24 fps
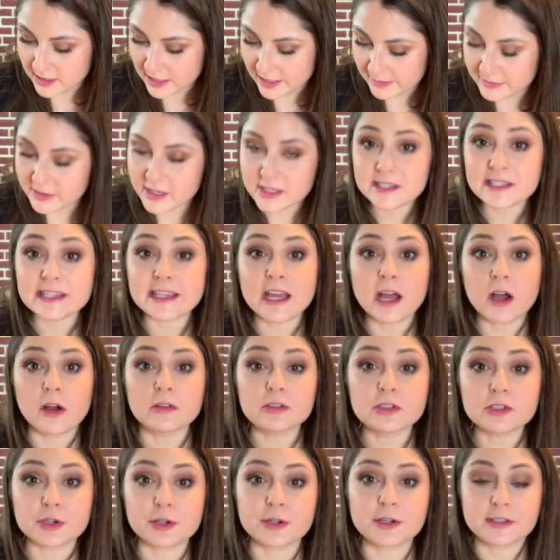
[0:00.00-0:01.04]
I'm going to see how
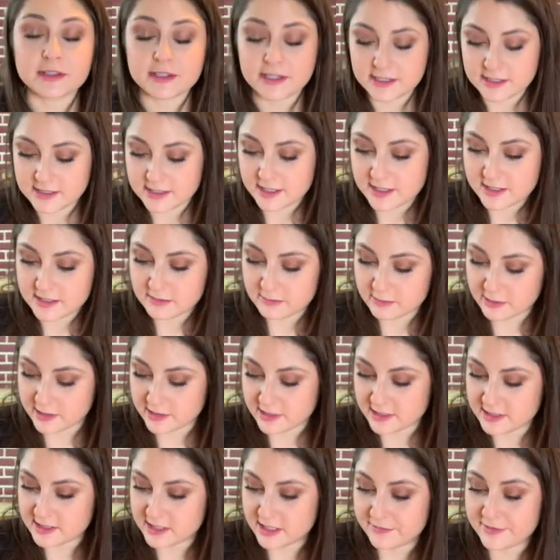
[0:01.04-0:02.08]
dark this is. We're going
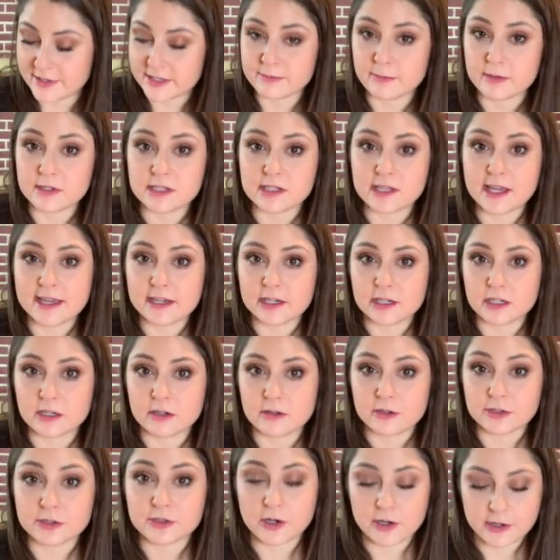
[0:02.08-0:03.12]
to see if this one's lighter
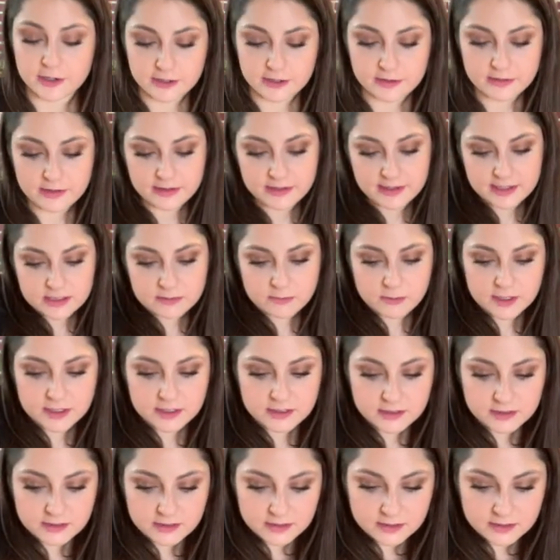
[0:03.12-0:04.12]
or darker than this one.